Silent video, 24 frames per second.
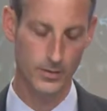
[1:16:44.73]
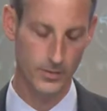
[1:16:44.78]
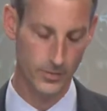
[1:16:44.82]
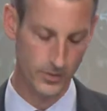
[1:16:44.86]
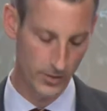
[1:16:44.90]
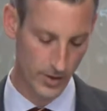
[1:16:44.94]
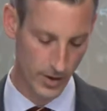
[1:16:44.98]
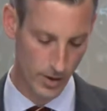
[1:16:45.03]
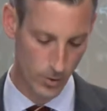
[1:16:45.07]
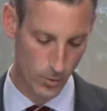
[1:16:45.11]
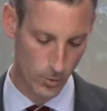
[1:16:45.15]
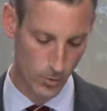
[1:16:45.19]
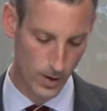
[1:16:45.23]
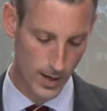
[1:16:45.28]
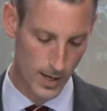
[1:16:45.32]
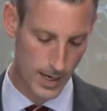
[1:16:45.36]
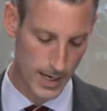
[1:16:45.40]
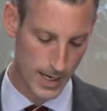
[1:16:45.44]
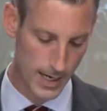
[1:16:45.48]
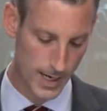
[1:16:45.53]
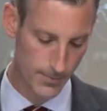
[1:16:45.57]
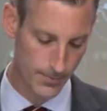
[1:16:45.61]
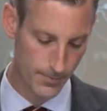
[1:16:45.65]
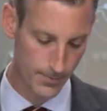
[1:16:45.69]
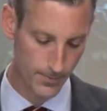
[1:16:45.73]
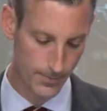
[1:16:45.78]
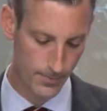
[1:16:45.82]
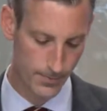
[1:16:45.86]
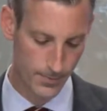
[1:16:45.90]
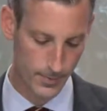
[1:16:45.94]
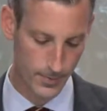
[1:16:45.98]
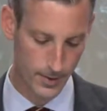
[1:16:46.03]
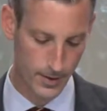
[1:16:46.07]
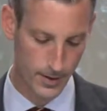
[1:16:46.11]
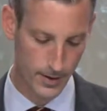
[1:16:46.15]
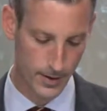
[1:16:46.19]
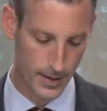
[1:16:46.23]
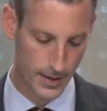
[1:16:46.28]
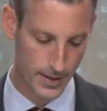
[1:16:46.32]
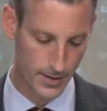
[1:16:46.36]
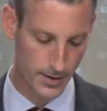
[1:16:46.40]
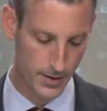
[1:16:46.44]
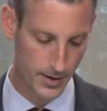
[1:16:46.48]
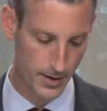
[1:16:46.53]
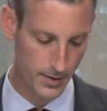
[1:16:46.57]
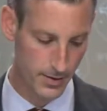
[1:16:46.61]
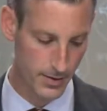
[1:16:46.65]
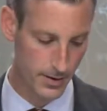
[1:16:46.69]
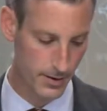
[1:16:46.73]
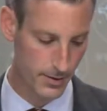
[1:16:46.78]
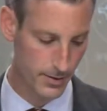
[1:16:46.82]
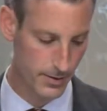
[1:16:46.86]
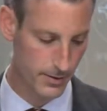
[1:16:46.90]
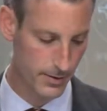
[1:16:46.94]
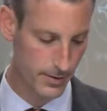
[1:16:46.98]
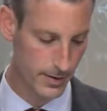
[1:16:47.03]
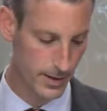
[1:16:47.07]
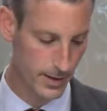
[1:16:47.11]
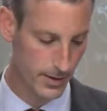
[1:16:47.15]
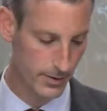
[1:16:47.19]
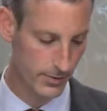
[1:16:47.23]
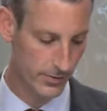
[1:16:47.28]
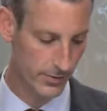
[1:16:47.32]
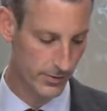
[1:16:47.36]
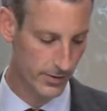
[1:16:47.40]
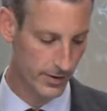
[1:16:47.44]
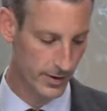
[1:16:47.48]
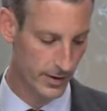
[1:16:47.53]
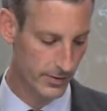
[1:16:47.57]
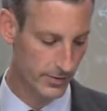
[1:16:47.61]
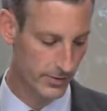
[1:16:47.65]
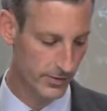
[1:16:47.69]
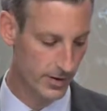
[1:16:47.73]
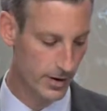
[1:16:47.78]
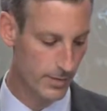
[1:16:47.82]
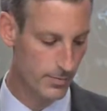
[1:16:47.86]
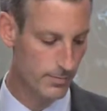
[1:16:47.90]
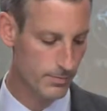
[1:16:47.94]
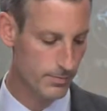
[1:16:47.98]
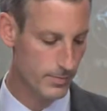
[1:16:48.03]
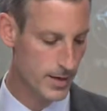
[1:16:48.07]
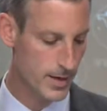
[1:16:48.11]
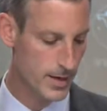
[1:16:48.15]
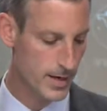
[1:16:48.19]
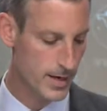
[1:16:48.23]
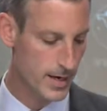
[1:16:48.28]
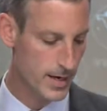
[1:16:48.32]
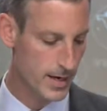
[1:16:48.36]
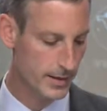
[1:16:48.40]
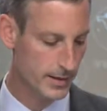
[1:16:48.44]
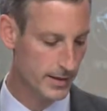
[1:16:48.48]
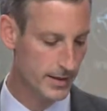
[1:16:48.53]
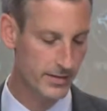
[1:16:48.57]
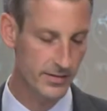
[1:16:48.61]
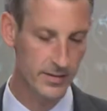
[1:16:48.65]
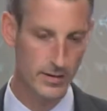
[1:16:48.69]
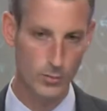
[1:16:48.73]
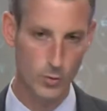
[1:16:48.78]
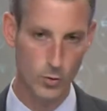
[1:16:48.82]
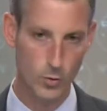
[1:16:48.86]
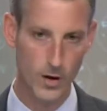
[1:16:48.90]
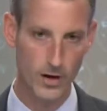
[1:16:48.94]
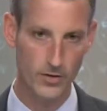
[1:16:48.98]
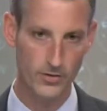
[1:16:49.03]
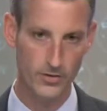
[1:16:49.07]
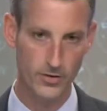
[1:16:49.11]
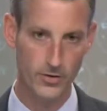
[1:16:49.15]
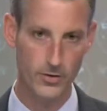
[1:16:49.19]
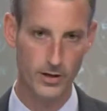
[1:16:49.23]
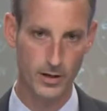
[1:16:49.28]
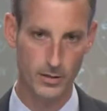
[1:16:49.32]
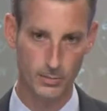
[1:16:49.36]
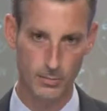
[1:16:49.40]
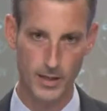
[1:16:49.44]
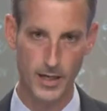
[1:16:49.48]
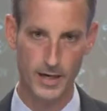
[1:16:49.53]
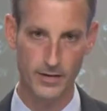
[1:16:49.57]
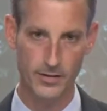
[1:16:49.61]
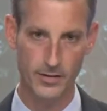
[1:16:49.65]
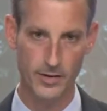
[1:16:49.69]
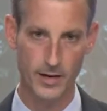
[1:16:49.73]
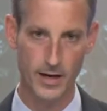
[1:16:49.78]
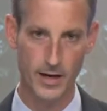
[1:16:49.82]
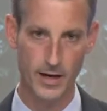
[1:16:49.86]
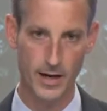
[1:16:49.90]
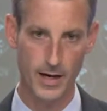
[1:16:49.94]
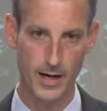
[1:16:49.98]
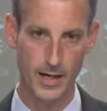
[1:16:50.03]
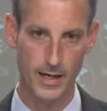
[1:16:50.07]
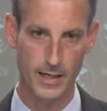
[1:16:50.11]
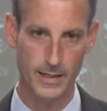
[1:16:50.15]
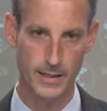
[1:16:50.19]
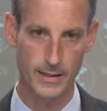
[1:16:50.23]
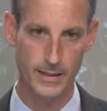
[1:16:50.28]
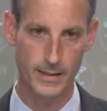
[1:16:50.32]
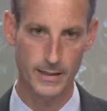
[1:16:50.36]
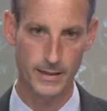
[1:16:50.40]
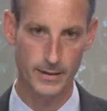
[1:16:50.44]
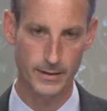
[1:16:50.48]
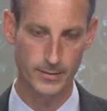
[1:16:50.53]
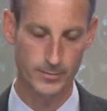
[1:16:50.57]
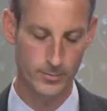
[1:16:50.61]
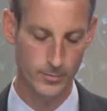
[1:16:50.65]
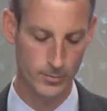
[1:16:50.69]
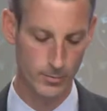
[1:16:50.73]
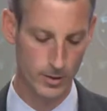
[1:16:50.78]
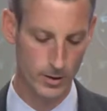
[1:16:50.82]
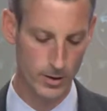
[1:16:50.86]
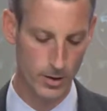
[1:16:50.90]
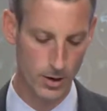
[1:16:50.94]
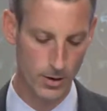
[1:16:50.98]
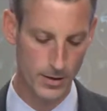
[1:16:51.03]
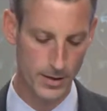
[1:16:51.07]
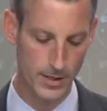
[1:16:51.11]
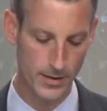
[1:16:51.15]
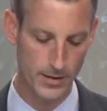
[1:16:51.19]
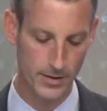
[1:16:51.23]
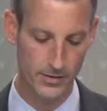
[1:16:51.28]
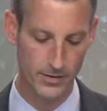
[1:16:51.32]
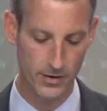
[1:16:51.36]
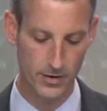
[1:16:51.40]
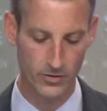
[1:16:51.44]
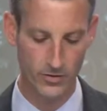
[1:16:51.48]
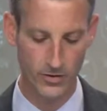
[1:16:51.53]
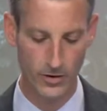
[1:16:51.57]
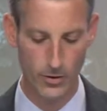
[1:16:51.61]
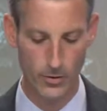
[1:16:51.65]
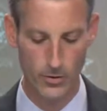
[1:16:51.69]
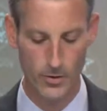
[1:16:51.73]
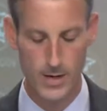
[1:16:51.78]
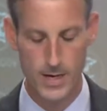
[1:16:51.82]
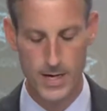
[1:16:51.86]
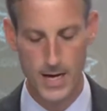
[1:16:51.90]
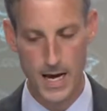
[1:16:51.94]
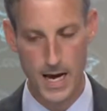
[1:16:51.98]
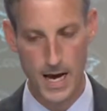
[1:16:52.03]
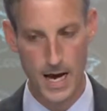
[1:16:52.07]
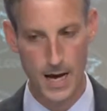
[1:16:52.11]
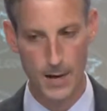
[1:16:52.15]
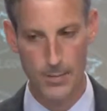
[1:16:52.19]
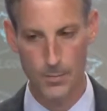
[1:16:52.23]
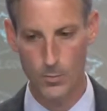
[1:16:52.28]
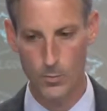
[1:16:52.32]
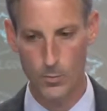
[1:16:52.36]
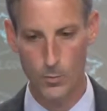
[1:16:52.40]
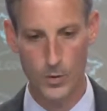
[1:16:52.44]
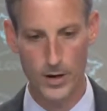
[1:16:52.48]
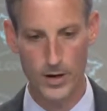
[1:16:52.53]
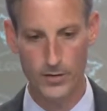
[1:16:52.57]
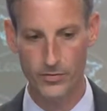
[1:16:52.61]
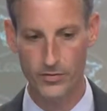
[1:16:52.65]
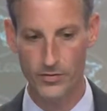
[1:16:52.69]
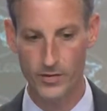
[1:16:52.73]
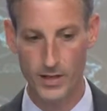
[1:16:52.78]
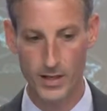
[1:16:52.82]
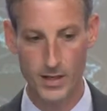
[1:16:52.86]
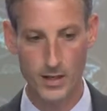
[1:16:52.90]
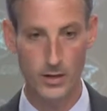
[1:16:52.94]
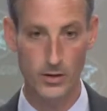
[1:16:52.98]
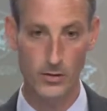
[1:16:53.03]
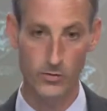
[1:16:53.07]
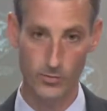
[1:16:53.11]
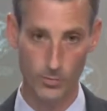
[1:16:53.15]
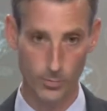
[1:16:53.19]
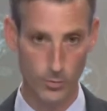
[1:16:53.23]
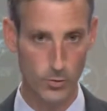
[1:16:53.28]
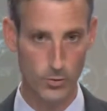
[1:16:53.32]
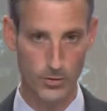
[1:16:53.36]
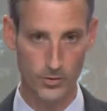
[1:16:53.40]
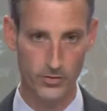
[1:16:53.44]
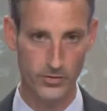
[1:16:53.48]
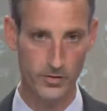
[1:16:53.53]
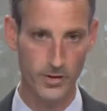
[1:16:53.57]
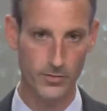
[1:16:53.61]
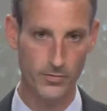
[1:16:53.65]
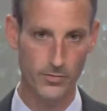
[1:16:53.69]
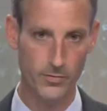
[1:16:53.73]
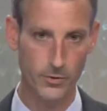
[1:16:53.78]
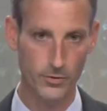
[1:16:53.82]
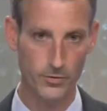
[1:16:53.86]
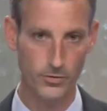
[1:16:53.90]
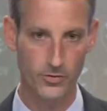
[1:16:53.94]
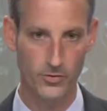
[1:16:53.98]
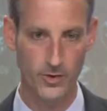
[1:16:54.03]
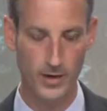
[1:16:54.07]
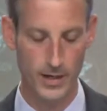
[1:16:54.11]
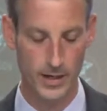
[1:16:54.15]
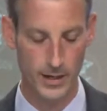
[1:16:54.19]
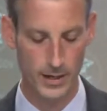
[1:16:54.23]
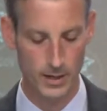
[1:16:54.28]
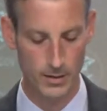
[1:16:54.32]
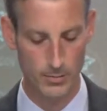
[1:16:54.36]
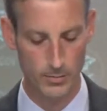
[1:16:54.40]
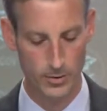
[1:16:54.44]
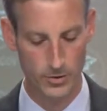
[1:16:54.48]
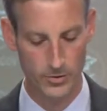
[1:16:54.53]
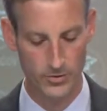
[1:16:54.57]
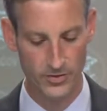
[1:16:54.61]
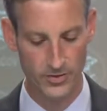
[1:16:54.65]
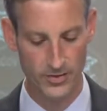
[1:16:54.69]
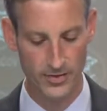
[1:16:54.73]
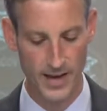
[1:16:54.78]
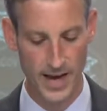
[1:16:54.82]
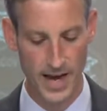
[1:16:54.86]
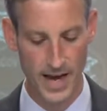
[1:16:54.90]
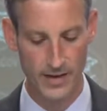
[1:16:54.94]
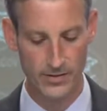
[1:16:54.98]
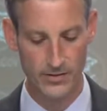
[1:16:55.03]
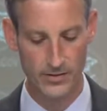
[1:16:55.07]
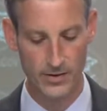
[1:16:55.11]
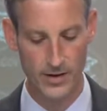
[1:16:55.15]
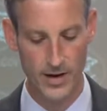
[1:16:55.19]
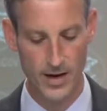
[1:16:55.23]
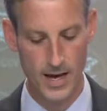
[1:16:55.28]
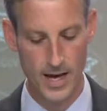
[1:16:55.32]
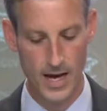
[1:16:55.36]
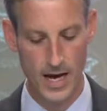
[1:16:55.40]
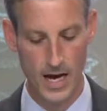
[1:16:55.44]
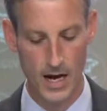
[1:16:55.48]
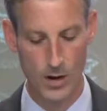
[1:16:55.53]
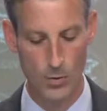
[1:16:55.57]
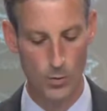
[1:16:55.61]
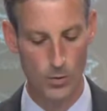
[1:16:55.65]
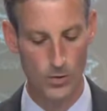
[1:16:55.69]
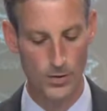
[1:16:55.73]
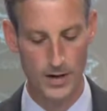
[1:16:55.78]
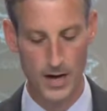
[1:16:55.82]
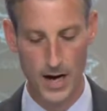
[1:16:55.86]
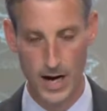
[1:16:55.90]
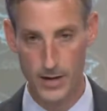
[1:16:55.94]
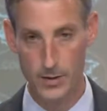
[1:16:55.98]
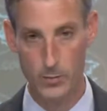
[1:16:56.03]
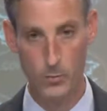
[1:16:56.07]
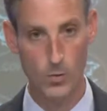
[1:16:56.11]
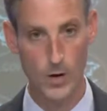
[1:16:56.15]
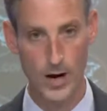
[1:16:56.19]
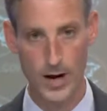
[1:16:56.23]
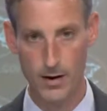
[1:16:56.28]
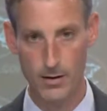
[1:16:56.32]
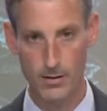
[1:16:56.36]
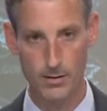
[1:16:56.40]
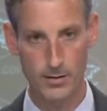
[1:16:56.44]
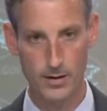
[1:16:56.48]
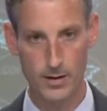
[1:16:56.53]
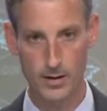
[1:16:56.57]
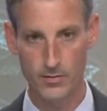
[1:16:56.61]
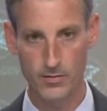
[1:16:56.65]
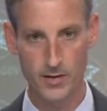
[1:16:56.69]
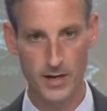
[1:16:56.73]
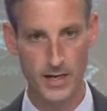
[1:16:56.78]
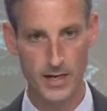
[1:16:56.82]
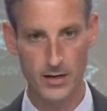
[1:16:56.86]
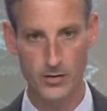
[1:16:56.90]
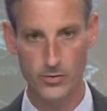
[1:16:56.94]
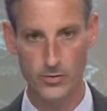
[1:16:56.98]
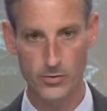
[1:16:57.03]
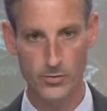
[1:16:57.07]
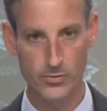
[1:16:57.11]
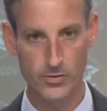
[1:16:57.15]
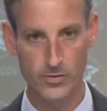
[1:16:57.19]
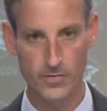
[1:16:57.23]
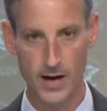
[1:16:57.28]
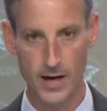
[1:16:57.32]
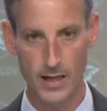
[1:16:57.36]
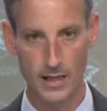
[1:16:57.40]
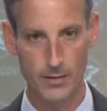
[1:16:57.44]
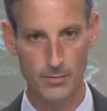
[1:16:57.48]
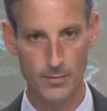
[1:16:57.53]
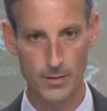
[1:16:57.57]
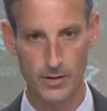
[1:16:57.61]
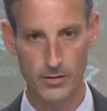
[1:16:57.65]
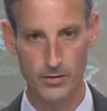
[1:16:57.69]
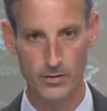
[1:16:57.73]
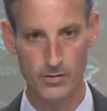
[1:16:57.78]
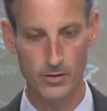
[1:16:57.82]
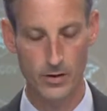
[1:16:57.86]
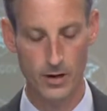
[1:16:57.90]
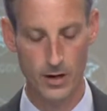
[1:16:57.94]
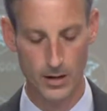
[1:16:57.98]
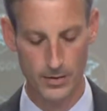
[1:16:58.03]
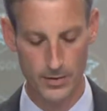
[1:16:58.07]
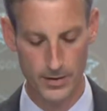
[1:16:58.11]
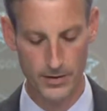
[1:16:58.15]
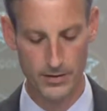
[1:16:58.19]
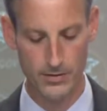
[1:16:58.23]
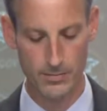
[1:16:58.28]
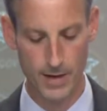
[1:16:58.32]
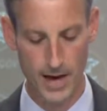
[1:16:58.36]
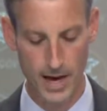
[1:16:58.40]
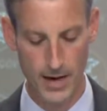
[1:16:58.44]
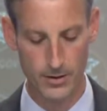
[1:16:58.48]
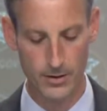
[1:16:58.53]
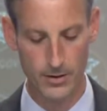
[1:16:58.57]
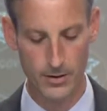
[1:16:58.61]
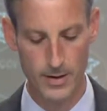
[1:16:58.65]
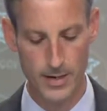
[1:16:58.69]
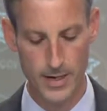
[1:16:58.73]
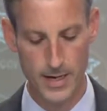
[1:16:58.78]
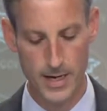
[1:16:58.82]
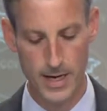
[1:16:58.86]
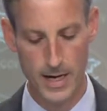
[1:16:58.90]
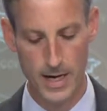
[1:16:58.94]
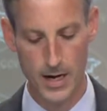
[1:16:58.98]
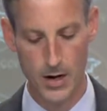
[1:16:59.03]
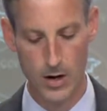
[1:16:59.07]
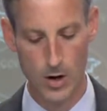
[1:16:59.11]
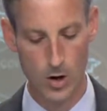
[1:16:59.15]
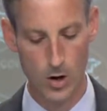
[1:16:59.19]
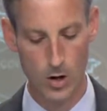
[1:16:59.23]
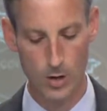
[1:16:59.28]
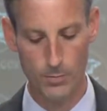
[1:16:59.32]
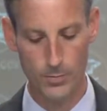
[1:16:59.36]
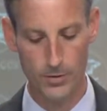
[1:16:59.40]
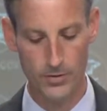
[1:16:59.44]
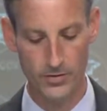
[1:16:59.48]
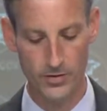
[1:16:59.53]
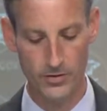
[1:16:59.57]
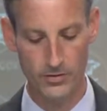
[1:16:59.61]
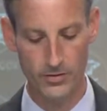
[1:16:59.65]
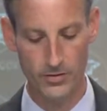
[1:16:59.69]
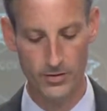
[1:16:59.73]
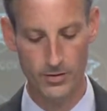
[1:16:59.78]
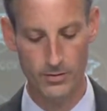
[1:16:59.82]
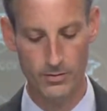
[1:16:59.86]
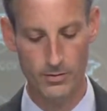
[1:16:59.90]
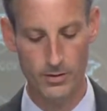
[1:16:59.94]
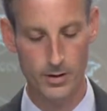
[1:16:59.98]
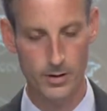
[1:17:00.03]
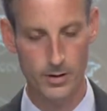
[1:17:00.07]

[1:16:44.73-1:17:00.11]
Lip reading: So I think there is some, at least some question or complexity regarding this issue. We've seen these reports that first emerged in TASS. We're not aware of any new developments on this matter. Our position